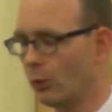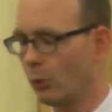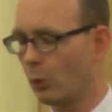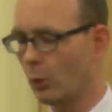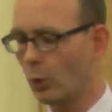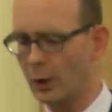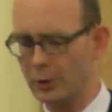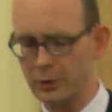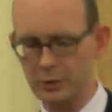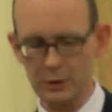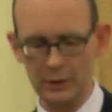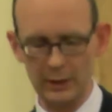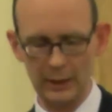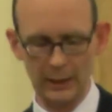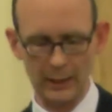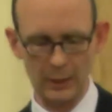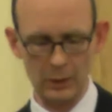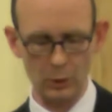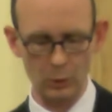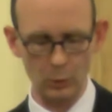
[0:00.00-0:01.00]
What
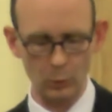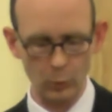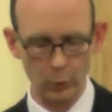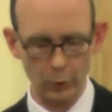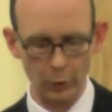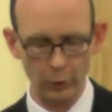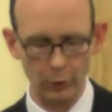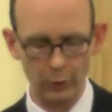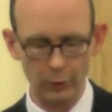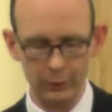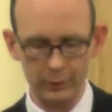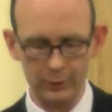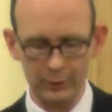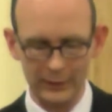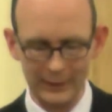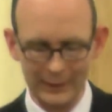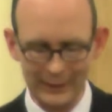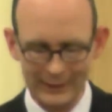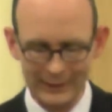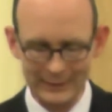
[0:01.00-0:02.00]
in the
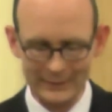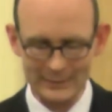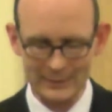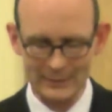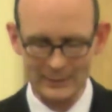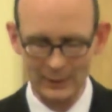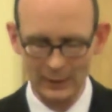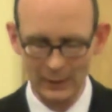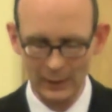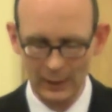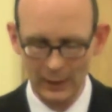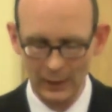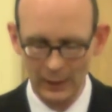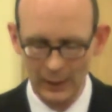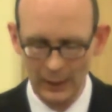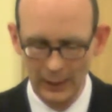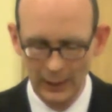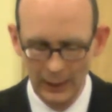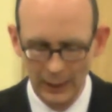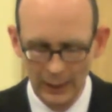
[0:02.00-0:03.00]
world is
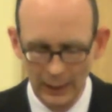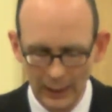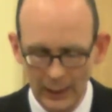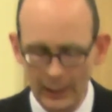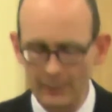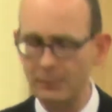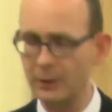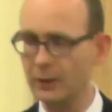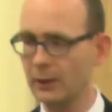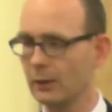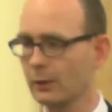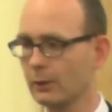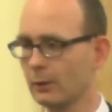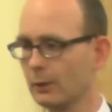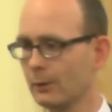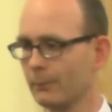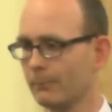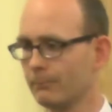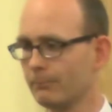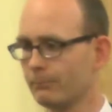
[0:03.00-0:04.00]
happening?
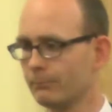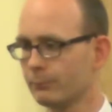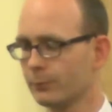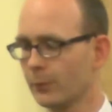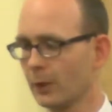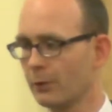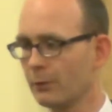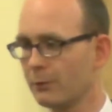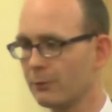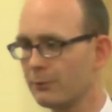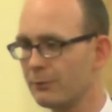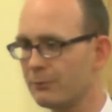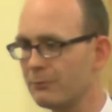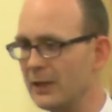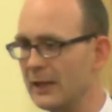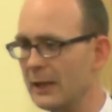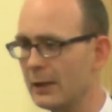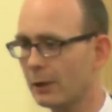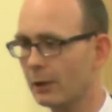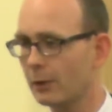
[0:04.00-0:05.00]

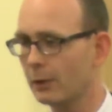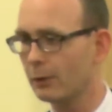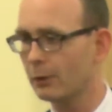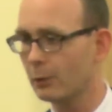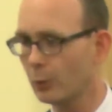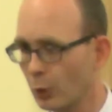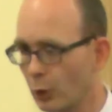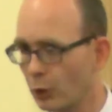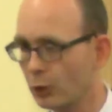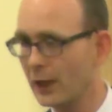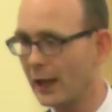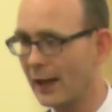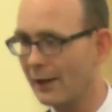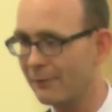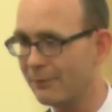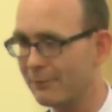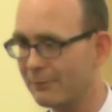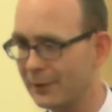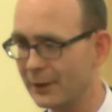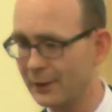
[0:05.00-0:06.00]
Fear would
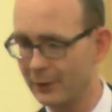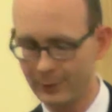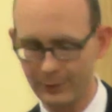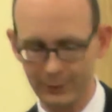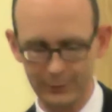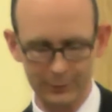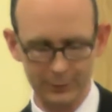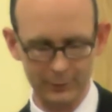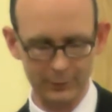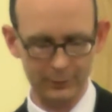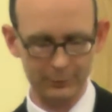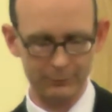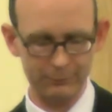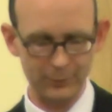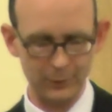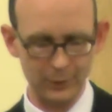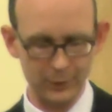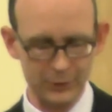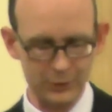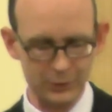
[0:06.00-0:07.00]
have filled the
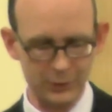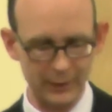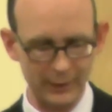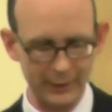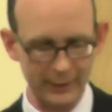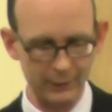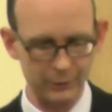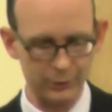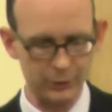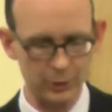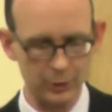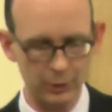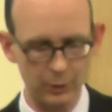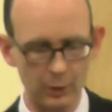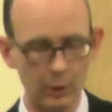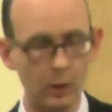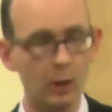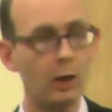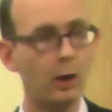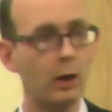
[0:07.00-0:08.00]
Philistines'
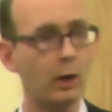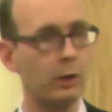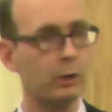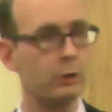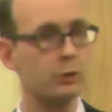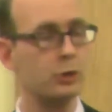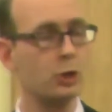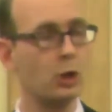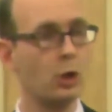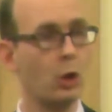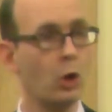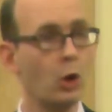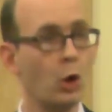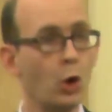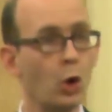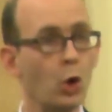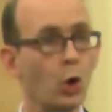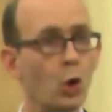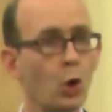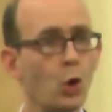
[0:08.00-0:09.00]
hearts.
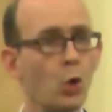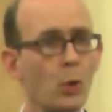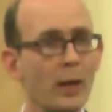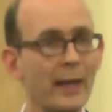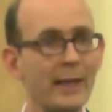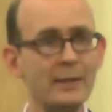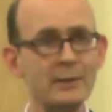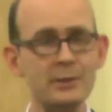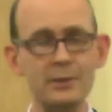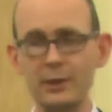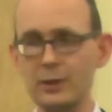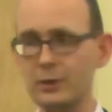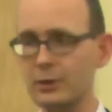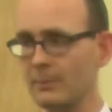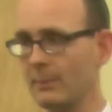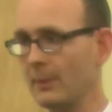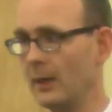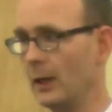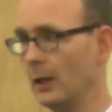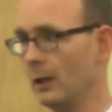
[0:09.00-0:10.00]
Who is
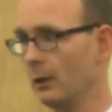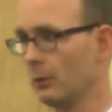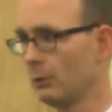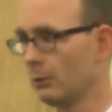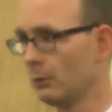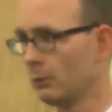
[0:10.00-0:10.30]
this man?